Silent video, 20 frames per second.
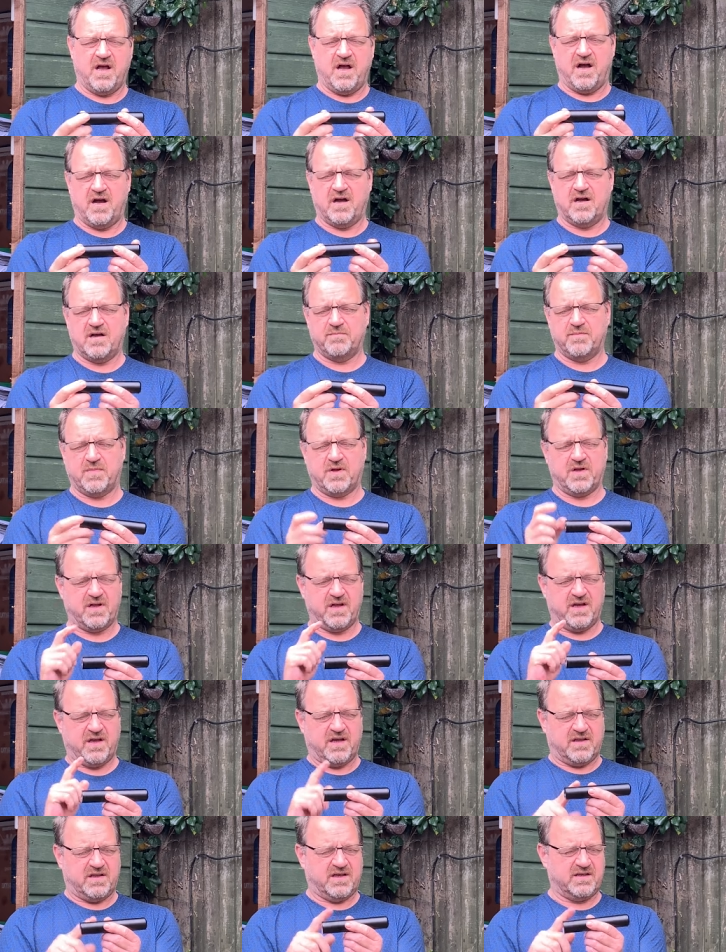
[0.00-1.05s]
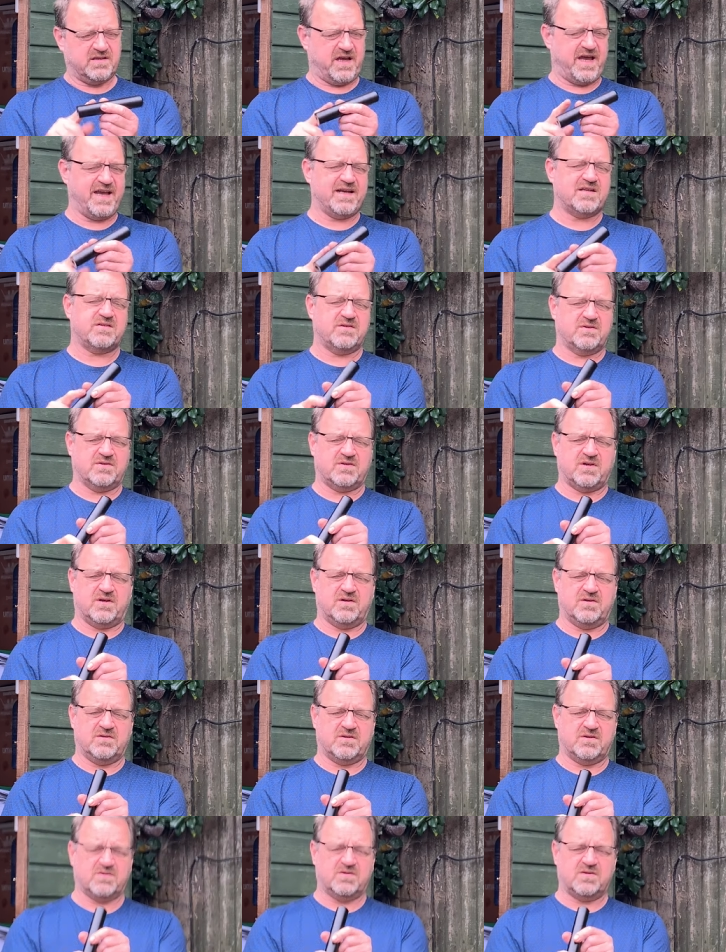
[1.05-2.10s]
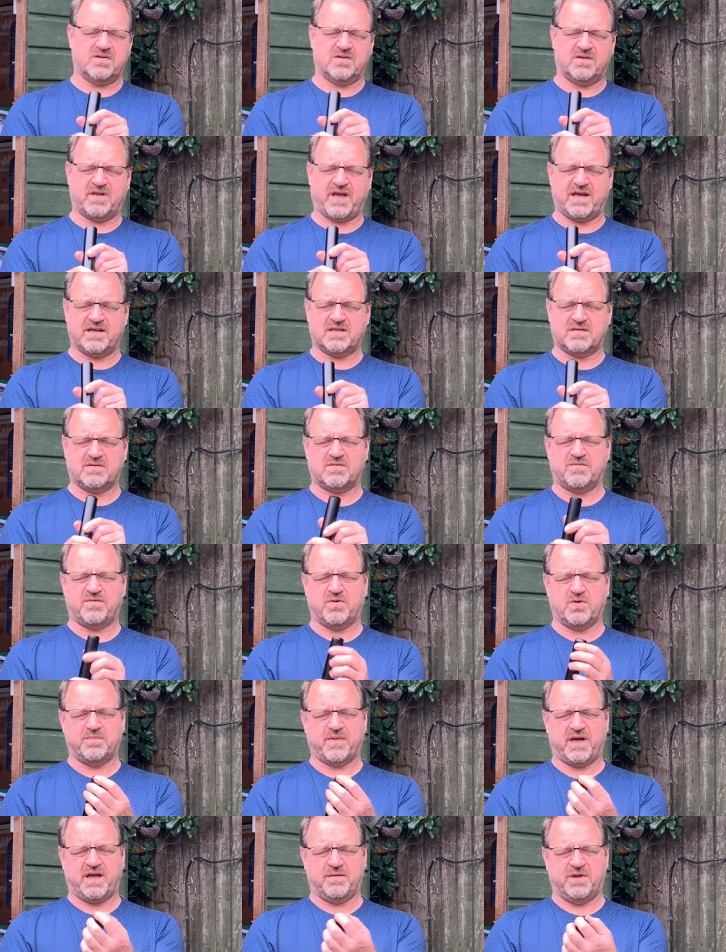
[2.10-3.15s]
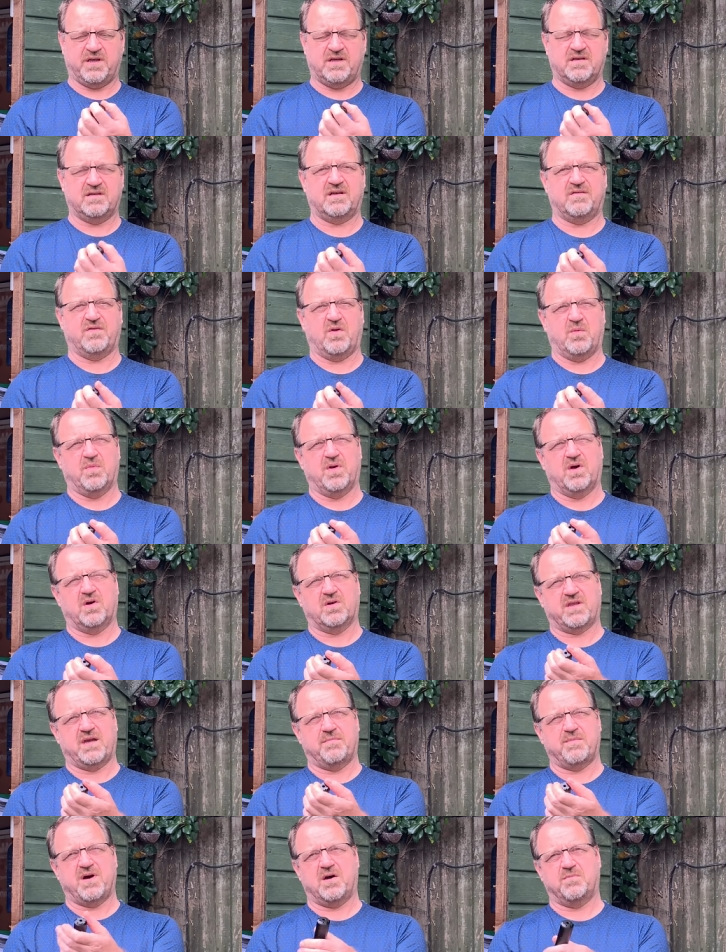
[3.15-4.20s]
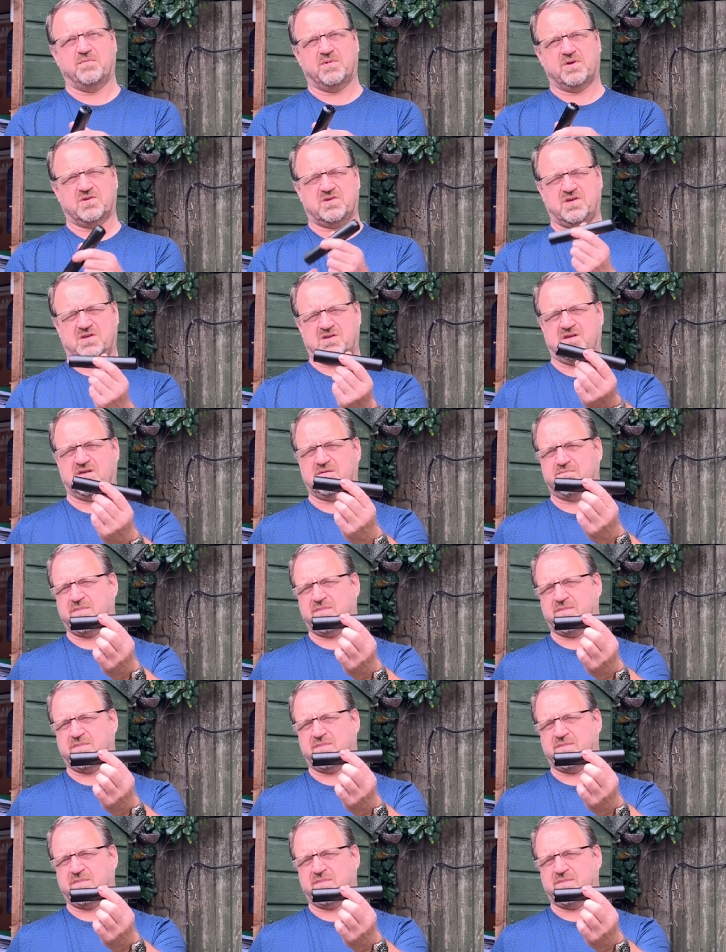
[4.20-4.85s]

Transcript: Um, these are excellent silencers, and Daz thought maybe if you block them up, because this is